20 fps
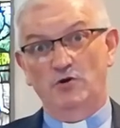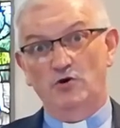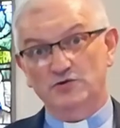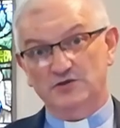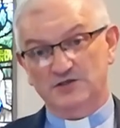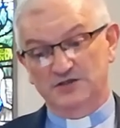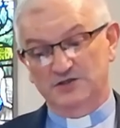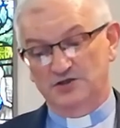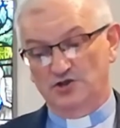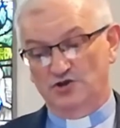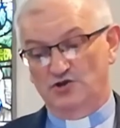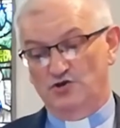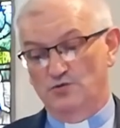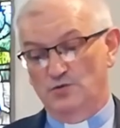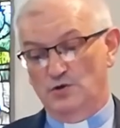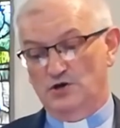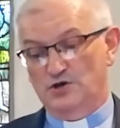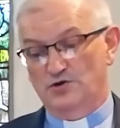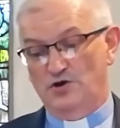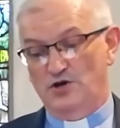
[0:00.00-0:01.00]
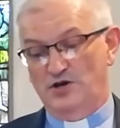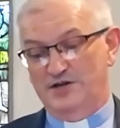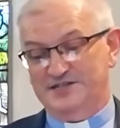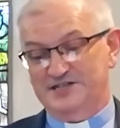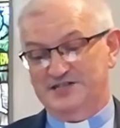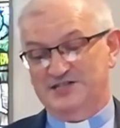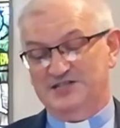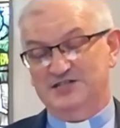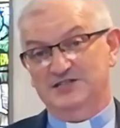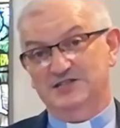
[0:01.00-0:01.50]
their boat and to go
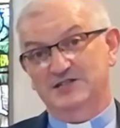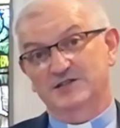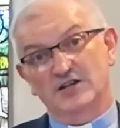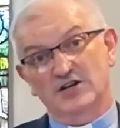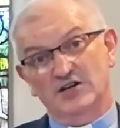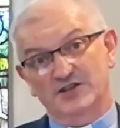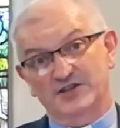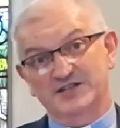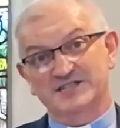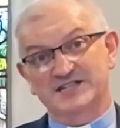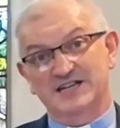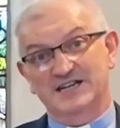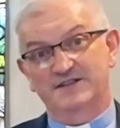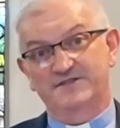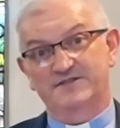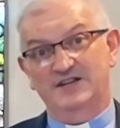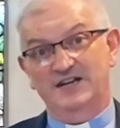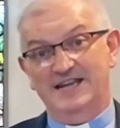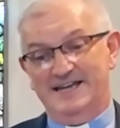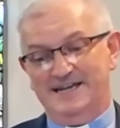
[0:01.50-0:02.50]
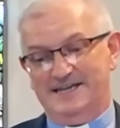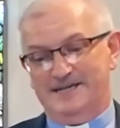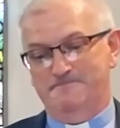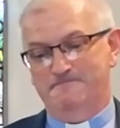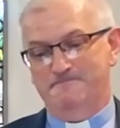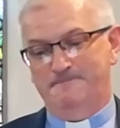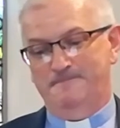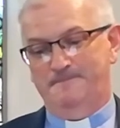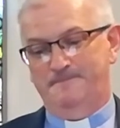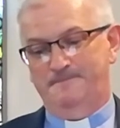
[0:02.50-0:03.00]
across to the other side of the
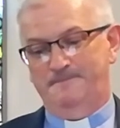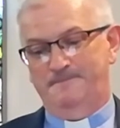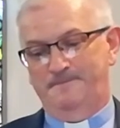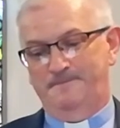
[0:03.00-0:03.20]
lake.